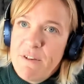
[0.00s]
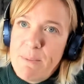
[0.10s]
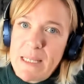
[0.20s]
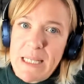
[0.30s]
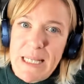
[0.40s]

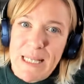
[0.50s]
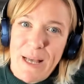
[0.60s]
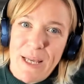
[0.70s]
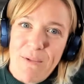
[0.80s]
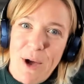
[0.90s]
business businesses
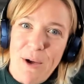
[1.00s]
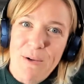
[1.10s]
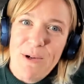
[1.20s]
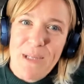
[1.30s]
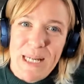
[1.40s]
like your
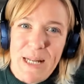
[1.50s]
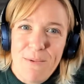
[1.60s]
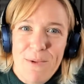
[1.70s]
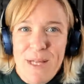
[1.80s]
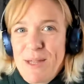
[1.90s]
own, you're
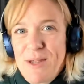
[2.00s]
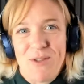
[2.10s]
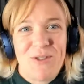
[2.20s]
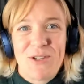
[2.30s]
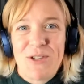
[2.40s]
dealing with
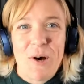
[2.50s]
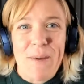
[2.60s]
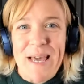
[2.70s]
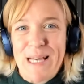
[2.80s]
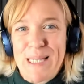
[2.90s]

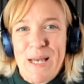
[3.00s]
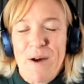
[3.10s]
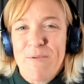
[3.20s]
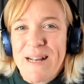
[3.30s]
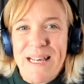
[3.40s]
topics that
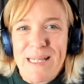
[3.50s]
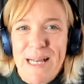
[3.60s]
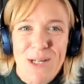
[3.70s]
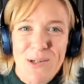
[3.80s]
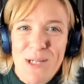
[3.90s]
are really
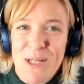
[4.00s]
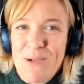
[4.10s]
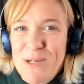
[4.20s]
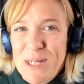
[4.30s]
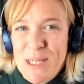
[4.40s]
essential to the
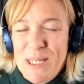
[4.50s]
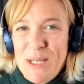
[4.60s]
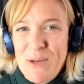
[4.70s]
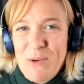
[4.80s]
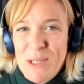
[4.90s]
audience
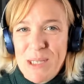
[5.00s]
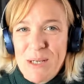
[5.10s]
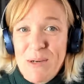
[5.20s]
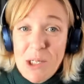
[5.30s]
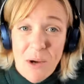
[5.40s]
that you want
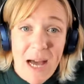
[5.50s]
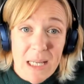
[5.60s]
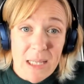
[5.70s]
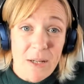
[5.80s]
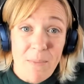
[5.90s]
to
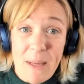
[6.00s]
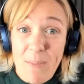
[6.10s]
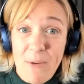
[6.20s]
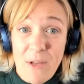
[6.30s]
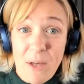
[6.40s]
attract and the
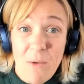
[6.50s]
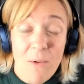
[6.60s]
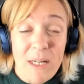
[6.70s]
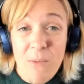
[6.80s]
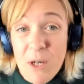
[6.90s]
people that you
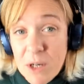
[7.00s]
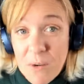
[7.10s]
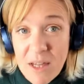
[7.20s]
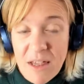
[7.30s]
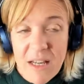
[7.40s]
already work
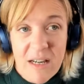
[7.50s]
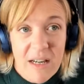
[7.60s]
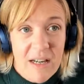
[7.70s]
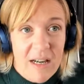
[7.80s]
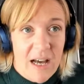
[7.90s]
with.
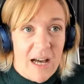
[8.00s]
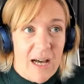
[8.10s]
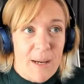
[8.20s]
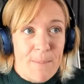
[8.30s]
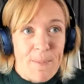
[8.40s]

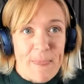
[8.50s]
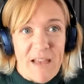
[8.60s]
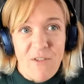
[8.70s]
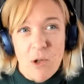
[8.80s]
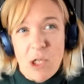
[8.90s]
Um,
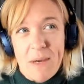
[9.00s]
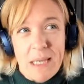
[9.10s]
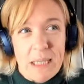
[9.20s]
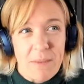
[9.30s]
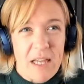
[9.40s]
if you're
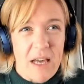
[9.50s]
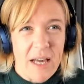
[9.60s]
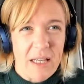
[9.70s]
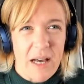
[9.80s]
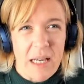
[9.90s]
doing something,
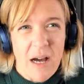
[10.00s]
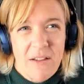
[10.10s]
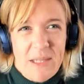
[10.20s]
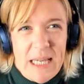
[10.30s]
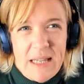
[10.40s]
I, I kind
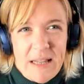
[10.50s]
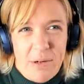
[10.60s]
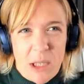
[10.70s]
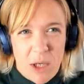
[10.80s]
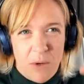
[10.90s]
of see that there are
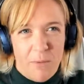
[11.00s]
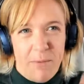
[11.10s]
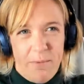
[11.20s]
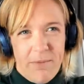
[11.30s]
two